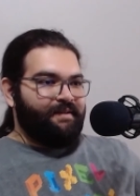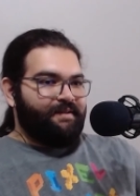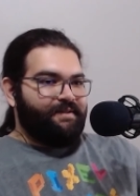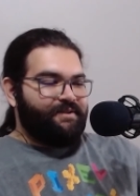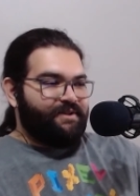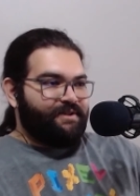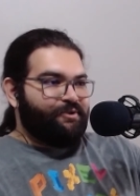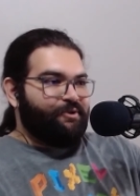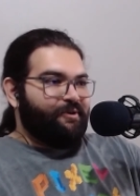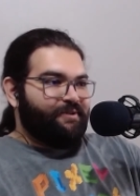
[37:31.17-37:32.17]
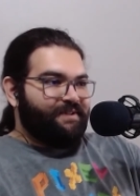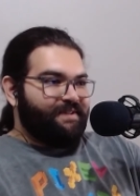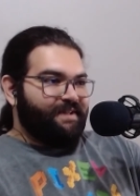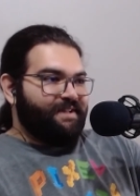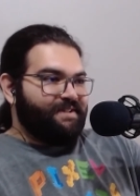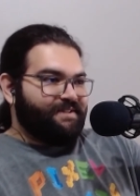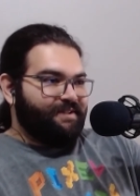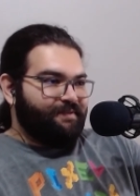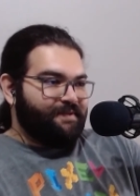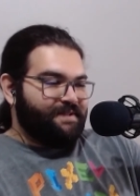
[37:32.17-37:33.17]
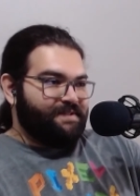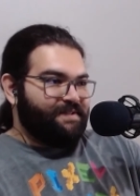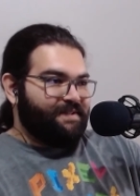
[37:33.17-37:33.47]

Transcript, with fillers: It's just 33 years difference.